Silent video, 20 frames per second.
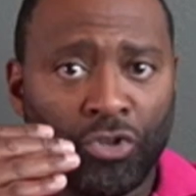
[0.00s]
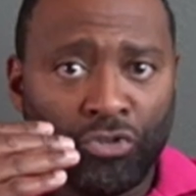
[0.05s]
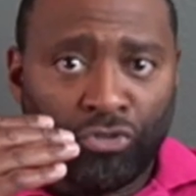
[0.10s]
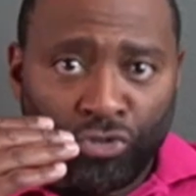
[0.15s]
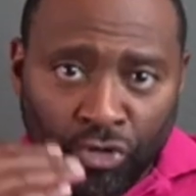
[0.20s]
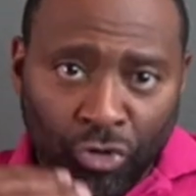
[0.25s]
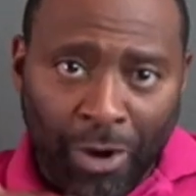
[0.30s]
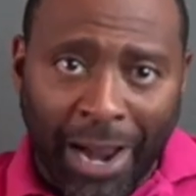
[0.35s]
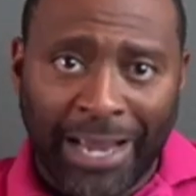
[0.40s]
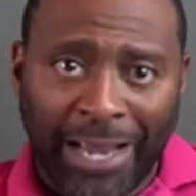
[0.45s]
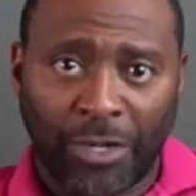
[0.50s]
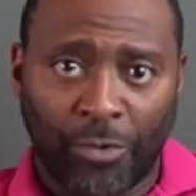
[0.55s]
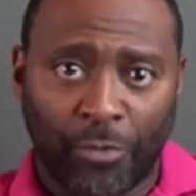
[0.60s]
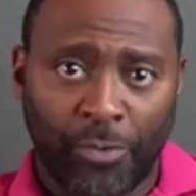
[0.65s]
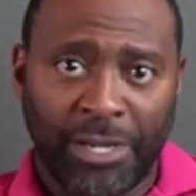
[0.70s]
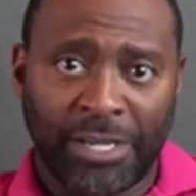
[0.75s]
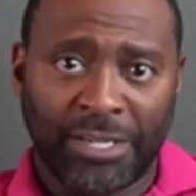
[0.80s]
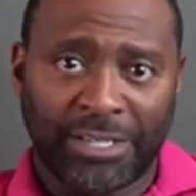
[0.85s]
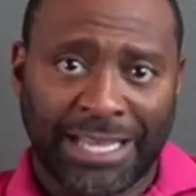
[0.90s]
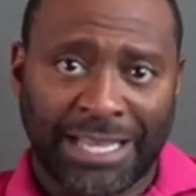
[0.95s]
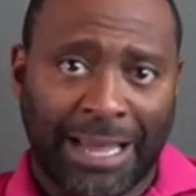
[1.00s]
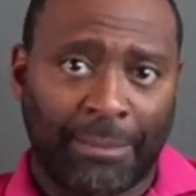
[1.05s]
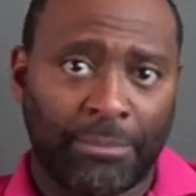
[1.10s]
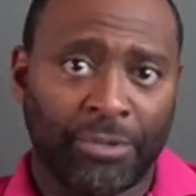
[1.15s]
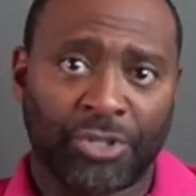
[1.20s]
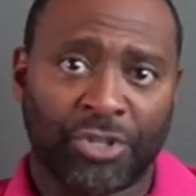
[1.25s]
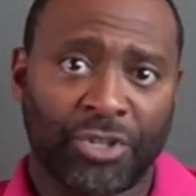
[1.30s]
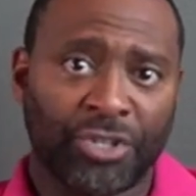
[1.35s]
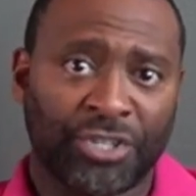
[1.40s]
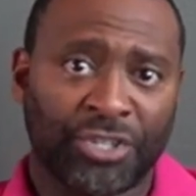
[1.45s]
trying to
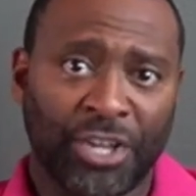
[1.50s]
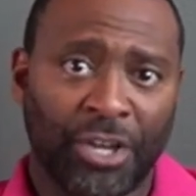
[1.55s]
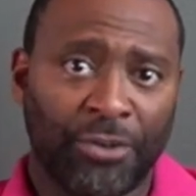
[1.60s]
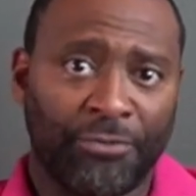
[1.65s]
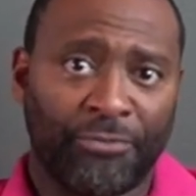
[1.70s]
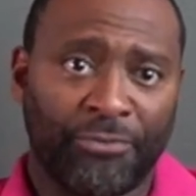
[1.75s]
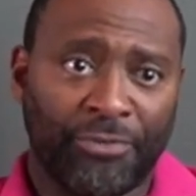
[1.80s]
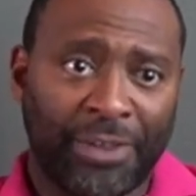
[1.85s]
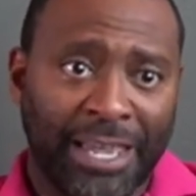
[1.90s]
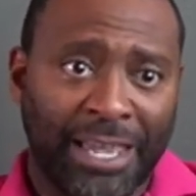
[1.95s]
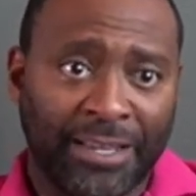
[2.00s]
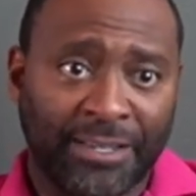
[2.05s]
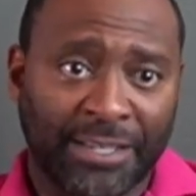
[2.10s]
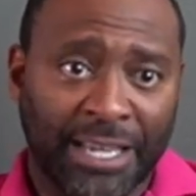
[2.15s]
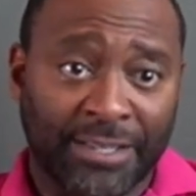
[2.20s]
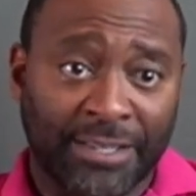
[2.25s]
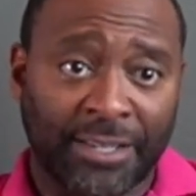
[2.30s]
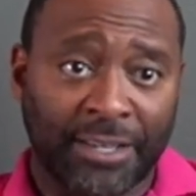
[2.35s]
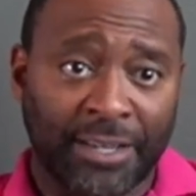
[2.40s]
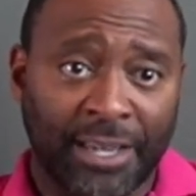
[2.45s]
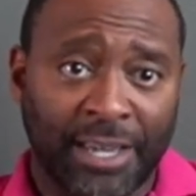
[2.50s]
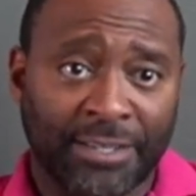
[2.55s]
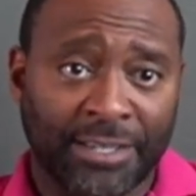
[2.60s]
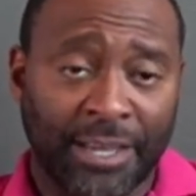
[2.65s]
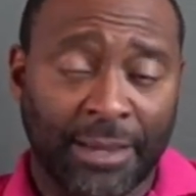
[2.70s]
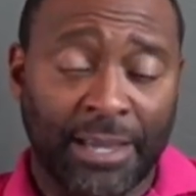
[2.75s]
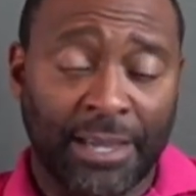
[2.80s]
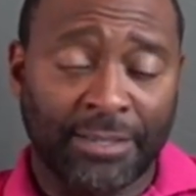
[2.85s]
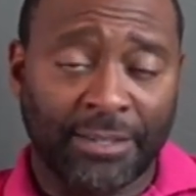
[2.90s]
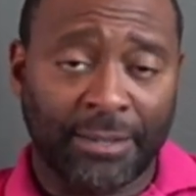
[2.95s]
reestablish yourself as
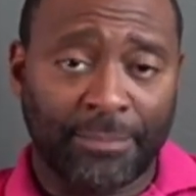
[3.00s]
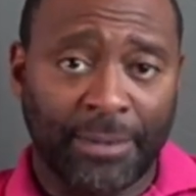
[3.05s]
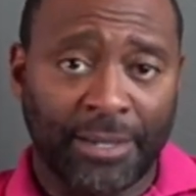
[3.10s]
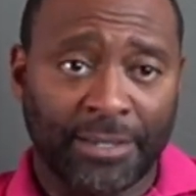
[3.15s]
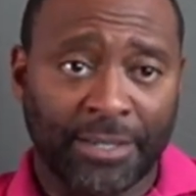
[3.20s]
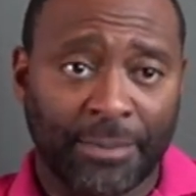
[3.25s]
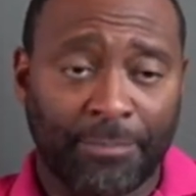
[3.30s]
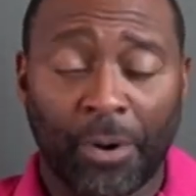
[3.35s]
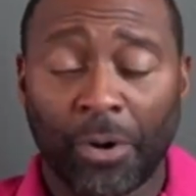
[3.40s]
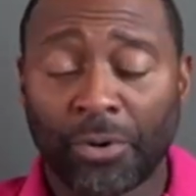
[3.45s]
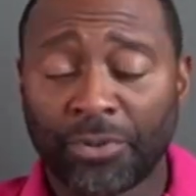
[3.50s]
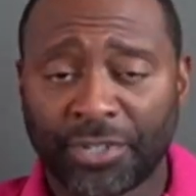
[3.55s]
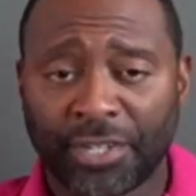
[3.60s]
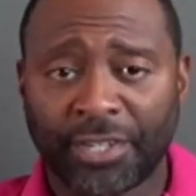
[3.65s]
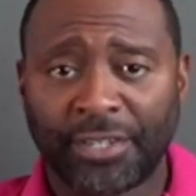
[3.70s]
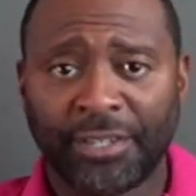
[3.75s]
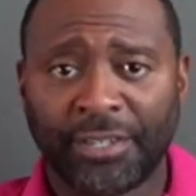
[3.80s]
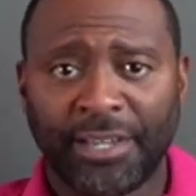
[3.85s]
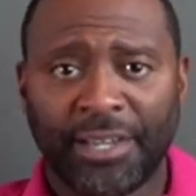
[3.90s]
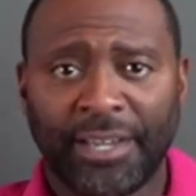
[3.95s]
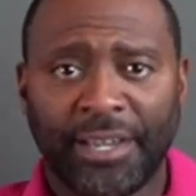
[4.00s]
a person,